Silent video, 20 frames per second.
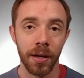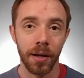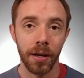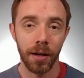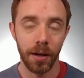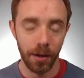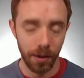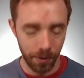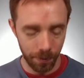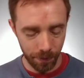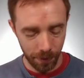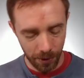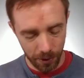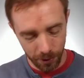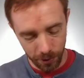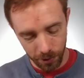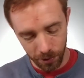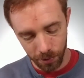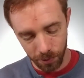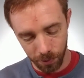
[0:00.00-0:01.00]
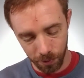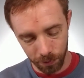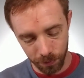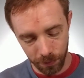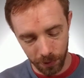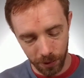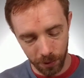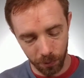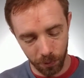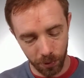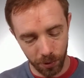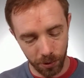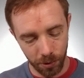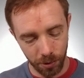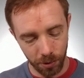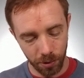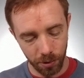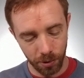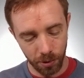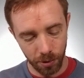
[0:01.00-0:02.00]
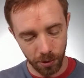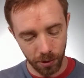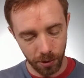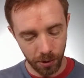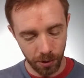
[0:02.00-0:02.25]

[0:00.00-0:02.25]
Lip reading: I wonder,